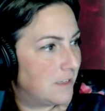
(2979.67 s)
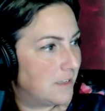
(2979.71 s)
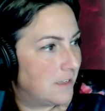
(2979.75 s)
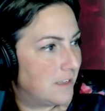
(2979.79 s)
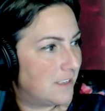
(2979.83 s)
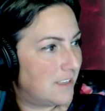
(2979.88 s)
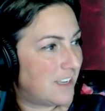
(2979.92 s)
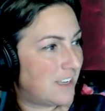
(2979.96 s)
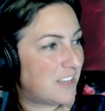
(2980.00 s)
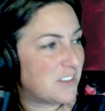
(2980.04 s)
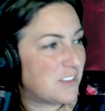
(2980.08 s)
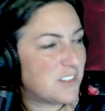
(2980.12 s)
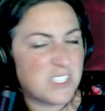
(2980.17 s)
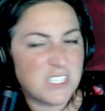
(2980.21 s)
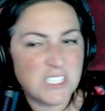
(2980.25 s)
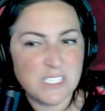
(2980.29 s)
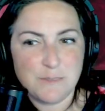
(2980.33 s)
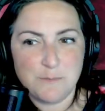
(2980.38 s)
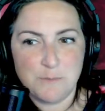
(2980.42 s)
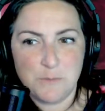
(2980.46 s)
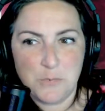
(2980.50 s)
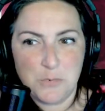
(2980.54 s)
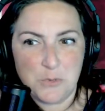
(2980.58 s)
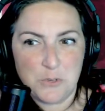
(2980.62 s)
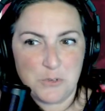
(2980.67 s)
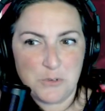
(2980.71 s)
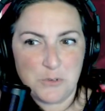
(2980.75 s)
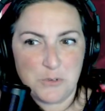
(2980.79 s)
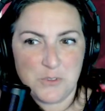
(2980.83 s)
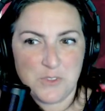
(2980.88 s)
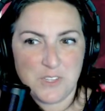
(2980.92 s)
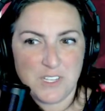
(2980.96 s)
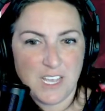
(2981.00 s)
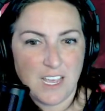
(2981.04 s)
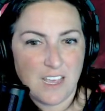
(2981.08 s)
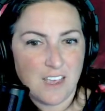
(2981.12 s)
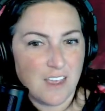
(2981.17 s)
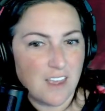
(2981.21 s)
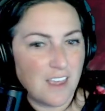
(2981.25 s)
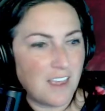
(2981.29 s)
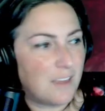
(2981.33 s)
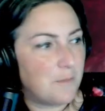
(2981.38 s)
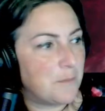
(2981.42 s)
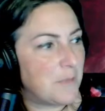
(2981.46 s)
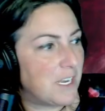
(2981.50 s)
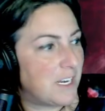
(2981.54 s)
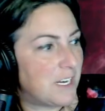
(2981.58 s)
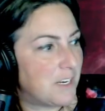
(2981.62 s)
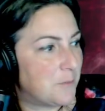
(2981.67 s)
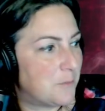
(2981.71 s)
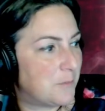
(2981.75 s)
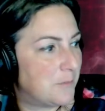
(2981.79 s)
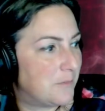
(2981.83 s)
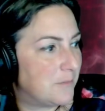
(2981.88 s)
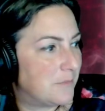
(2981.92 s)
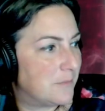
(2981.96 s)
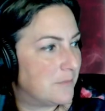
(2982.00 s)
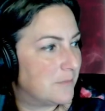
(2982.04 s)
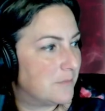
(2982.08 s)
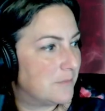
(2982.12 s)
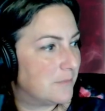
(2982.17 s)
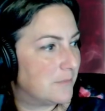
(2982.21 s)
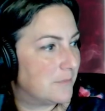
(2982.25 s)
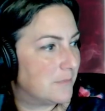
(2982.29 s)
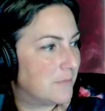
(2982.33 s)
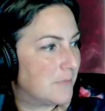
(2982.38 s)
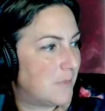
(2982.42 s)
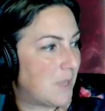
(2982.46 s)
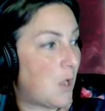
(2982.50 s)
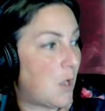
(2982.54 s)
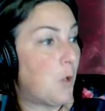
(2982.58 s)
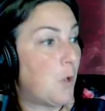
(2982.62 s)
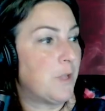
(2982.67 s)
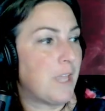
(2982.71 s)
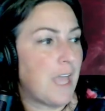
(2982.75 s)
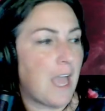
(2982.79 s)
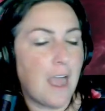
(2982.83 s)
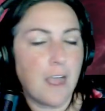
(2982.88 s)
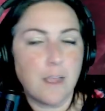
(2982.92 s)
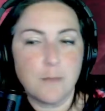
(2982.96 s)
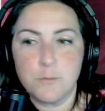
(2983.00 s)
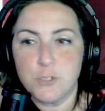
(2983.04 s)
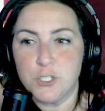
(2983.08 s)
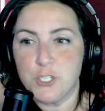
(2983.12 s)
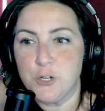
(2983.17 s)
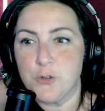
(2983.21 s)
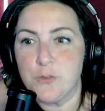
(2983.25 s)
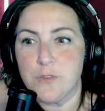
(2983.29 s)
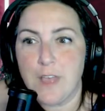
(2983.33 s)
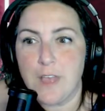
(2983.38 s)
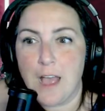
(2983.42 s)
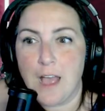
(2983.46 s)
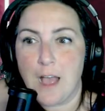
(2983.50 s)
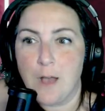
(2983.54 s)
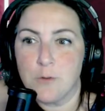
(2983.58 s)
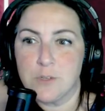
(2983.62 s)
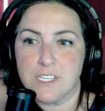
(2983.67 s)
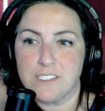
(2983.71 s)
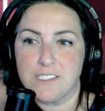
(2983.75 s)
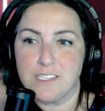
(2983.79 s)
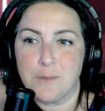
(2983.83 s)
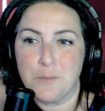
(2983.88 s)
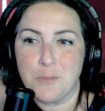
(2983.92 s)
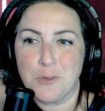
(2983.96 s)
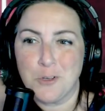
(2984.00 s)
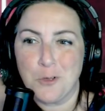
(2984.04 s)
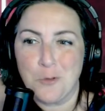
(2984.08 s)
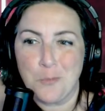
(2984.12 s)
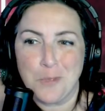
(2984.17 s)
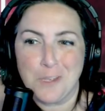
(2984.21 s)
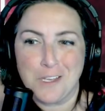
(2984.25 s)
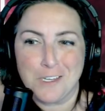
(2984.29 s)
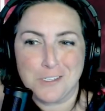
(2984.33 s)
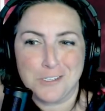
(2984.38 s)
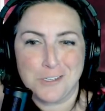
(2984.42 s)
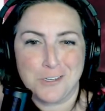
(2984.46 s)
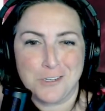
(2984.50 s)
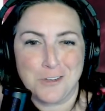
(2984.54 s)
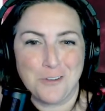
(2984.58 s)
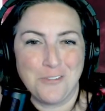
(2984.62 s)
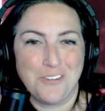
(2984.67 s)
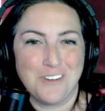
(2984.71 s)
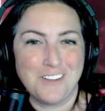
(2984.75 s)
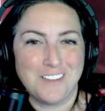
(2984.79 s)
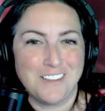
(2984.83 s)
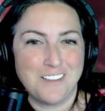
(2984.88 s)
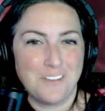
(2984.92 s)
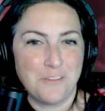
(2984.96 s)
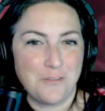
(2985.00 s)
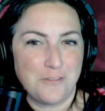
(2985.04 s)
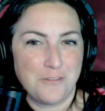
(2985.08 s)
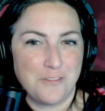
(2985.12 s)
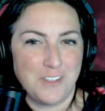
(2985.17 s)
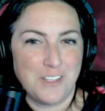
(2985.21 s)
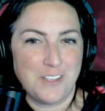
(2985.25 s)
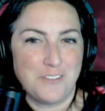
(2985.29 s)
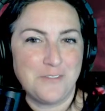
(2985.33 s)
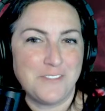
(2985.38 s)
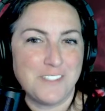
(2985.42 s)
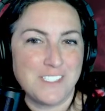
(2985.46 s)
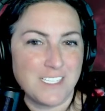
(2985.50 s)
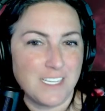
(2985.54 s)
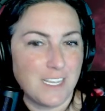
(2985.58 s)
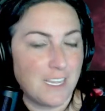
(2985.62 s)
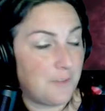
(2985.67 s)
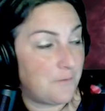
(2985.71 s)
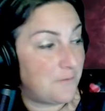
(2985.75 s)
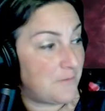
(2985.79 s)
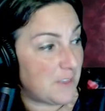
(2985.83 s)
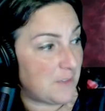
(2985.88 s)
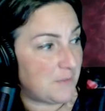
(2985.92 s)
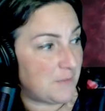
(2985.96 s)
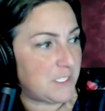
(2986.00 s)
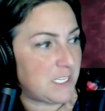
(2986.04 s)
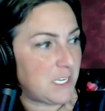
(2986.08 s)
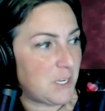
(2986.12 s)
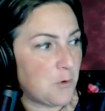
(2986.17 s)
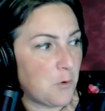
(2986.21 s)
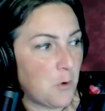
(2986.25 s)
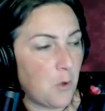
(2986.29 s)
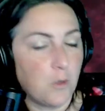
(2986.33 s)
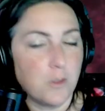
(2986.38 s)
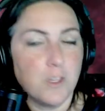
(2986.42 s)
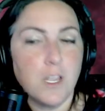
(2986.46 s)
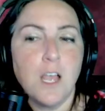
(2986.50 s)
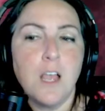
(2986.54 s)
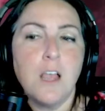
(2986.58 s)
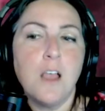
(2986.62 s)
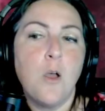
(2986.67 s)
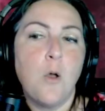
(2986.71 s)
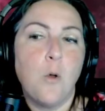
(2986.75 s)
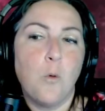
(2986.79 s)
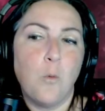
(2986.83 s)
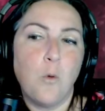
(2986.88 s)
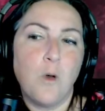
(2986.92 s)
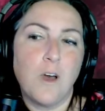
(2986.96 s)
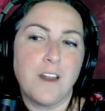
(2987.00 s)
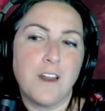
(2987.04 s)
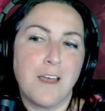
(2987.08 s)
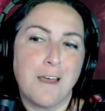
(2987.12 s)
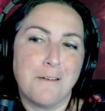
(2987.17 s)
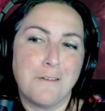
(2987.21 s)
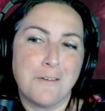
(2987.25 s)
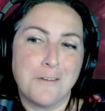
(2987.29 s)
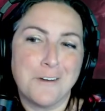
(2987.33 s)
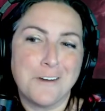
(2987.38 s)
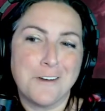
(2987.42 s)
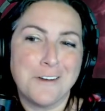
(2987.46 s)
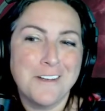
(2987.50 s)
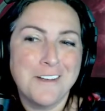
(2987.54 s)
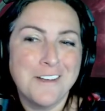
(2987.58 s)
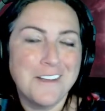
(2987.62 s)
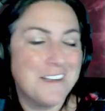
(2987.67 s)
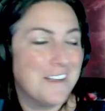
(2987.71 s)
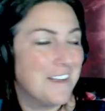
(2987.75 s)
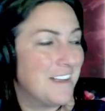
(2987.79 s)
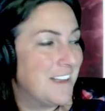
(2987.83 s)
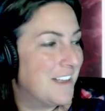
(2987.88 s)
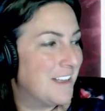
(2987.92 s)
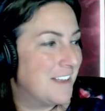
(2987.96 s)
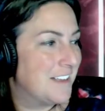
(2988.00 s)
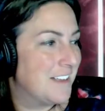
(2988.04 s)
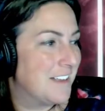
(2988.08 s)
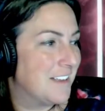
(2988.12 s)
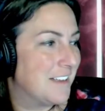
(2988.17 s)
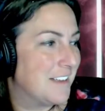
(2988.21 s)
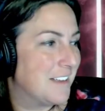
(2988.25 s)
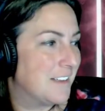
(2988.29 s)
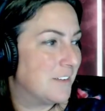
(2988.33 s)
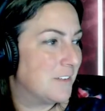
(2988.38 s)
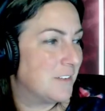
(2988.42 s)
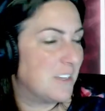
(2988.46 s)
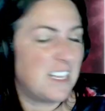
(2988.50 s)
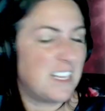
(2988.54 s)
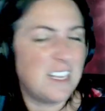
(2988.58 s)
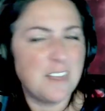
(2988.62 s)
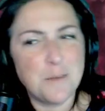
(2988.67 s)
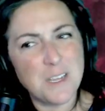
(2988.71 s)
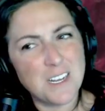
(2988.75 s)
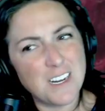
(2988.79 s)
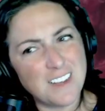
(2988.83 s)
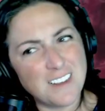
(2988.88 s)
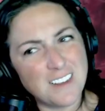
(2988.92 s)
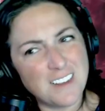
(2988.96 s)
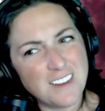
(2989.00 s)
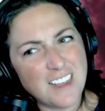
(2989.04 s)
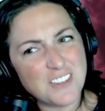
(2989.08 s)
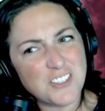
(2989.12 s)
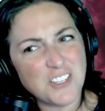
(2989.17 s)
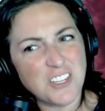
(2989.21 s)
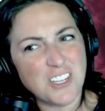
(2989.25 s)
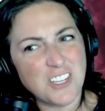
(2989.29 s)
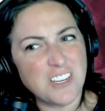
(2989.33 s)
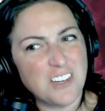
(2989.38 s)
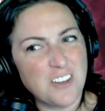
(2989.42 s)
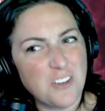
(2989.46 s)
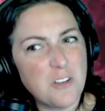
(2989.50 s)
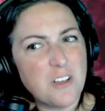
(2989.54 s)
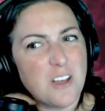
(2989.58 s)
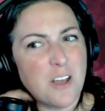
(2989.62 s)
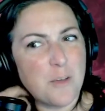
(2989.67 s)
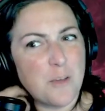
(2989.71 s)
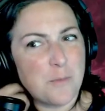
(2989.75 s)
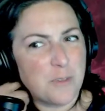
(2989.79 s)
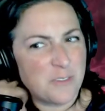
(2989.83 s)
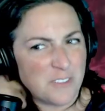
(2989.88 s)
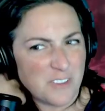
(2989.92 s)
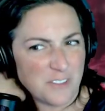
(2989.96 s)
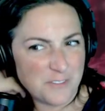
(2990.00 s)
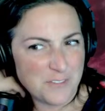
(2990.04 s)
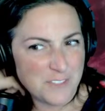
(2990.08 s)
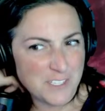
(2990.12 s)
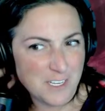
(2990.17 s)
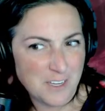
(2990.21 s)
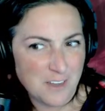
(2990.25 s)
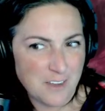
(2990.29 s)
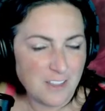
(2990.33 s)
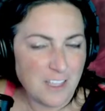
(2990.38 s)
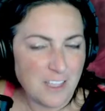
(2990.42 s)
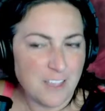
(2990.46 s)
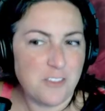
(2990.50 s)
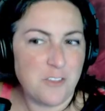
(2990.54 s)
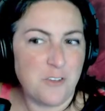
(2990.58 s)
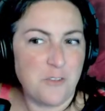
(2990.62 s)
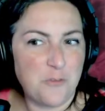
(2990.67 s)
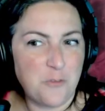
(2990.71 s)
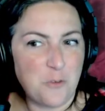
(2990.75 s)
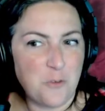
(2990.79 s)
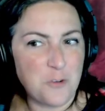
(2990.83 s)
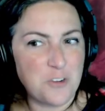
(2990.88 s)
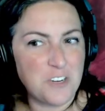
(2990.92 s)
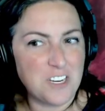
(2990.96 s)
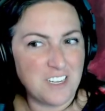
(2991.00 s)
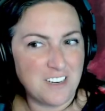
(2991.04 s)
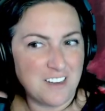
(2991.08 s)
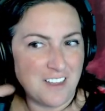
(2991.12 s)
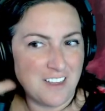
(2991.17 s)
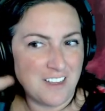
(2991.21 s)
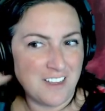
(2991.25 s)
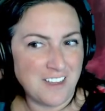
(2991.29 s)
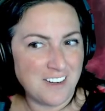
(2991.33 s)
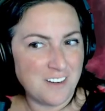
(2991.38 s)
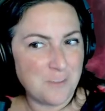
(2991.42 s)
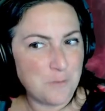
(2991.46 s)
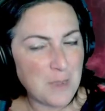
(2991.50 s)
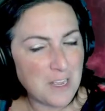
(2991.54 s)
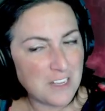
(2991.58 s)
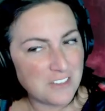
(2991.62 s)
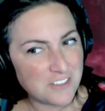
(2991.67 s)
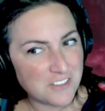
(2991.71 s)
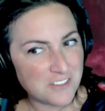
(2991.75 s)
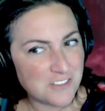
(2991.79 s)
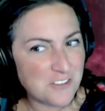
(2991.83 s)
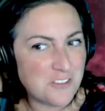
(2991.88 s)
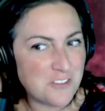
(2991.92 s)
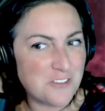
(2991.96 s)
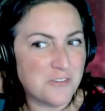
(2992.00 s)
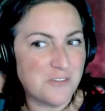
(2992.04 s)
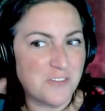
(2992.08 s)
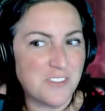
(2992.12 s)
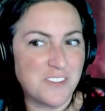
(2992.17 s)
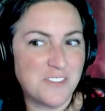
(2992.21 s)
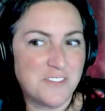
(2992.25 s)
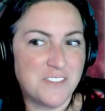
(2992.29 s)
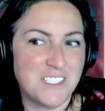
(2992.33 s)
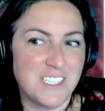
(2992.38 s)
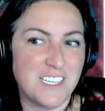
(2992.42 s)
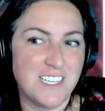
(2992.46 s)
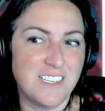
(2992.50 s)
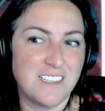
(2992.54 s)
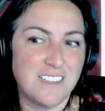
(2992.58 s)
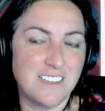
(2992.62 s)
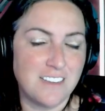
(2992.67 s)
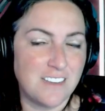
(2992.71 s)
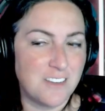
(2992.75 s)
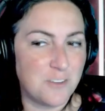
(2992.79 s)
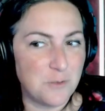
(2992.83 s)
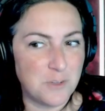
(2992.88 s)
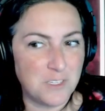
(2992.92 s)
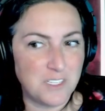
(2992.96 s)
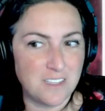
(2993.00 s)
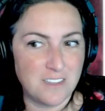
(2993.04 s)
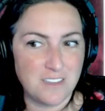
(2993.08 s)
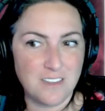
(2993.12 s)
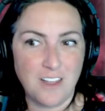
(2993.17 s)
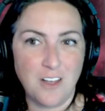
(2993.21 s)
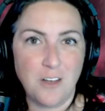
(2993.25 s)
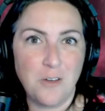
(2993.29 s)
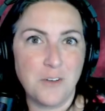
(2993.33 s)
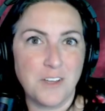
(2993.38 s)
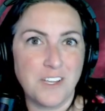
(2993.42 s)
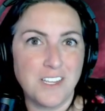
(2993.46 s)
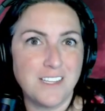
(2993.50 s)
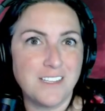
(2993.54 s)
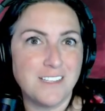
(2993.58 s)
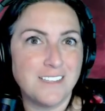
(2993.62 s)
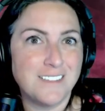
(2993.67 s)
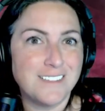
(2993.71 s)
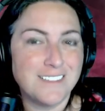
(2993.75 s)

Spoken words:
Look how smooth the AI made them. Oh, yeah, I'm sure that was a typical picture from the 50-year-old. Whatever. I mean, I actually know a couple 50, like they're 49, about to turn 50, and you wouldn't know it.